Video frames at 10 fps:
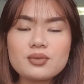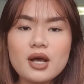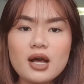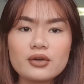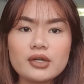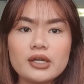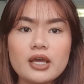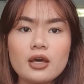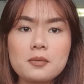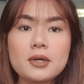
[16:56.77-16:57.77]
hungry
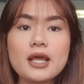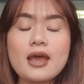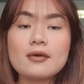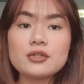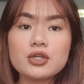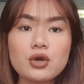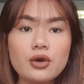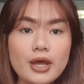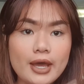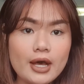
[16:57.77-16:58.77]
now, but I have to go
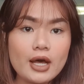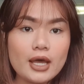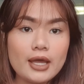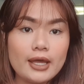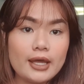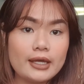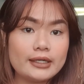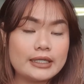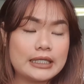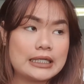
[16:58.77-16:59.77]
out
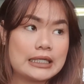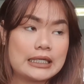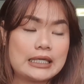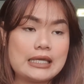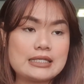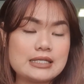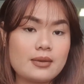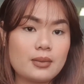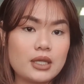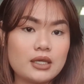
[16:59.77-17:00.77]
and get
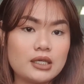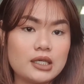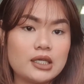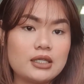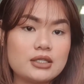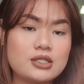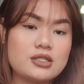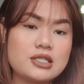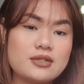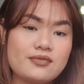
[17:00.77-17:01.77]
something
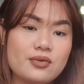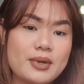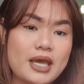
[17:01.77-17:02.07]
for my